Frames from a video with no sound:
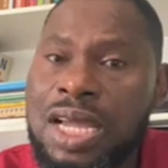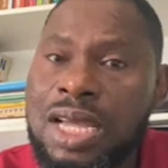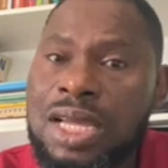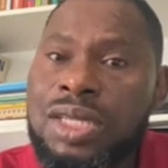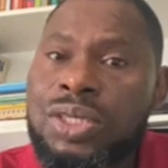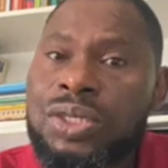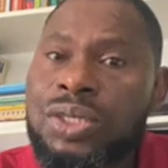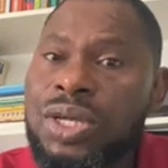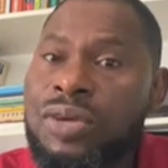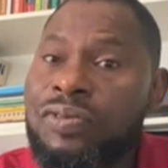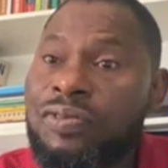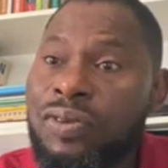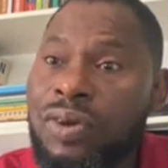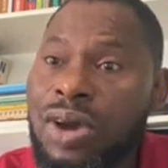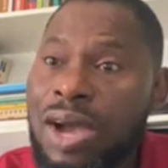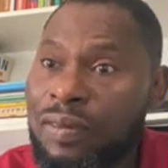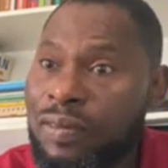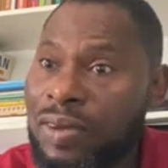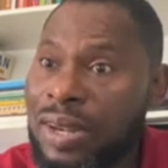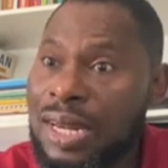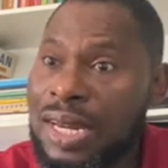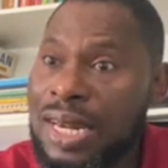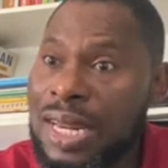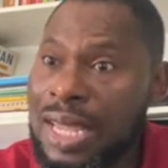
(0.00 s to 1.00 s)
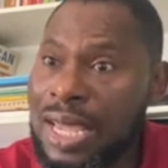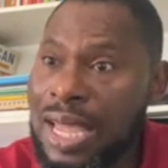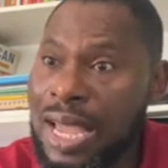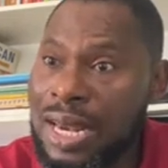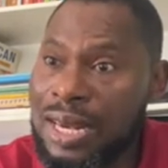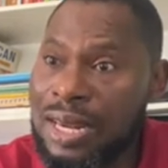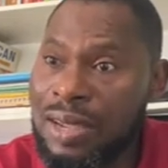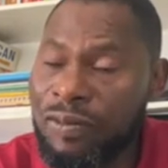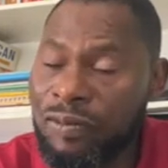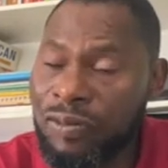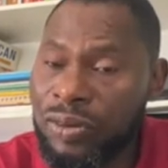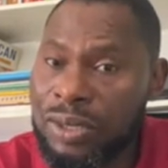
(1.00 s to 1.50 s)
So if you have a
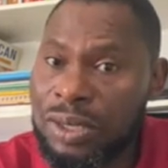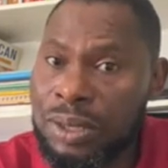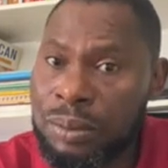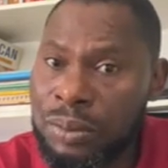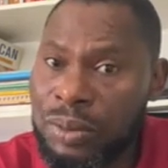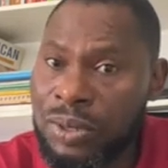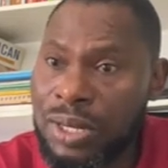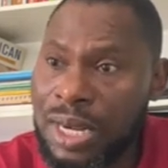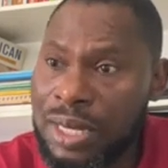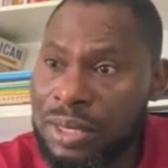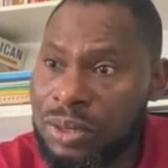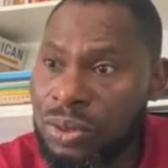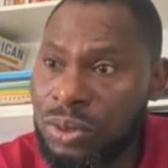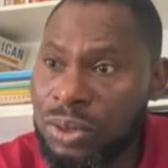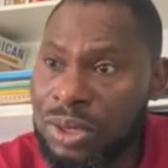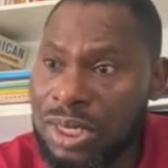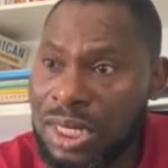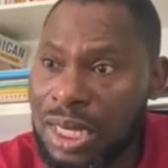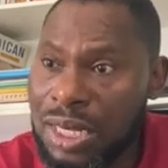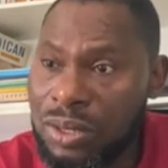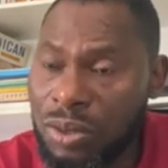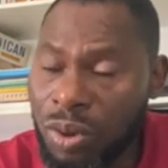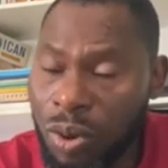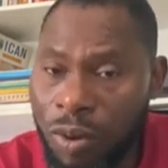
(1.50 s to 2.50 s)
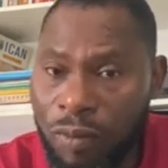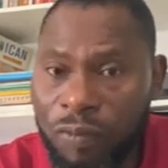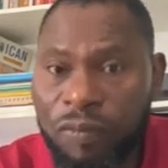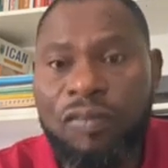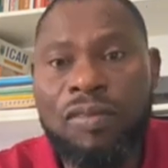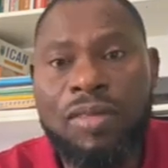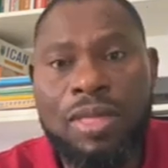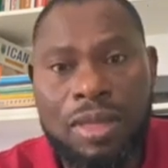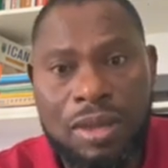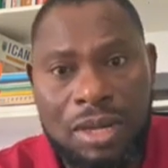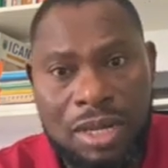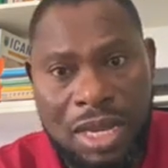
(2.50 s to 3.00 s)
legally enforceable right to set off,
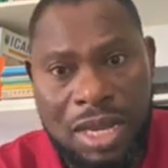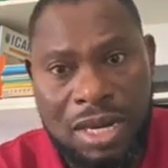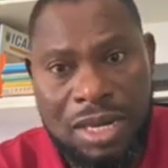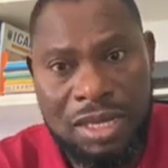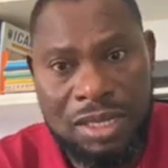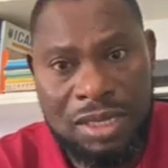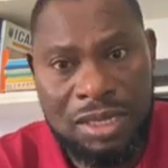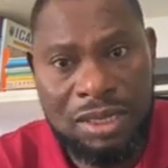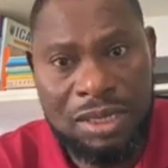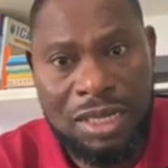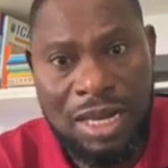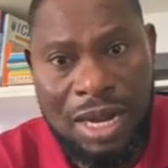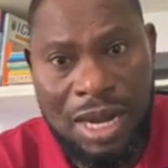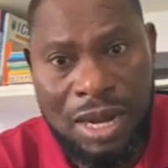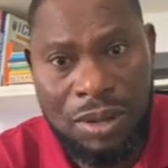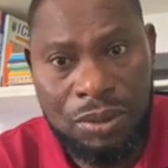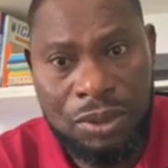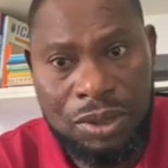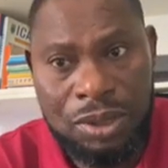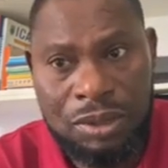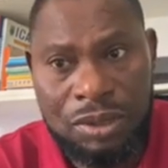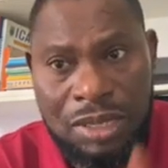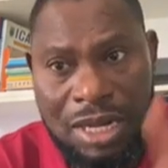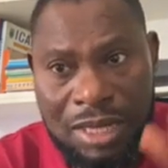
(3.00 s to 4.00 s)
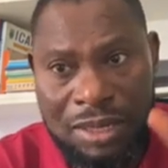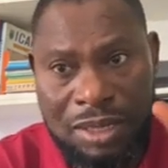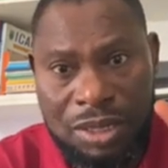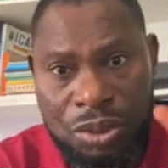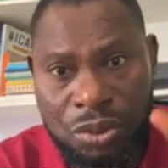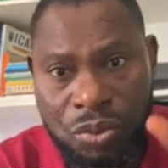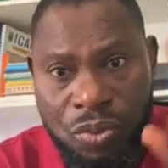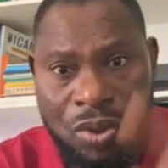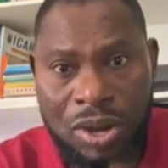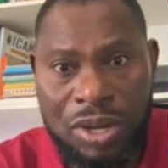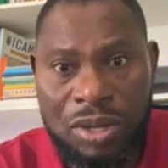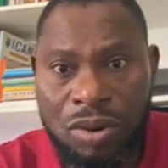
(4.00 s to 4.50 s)
then it is allowed. That is
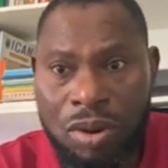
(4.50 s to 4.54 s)
one.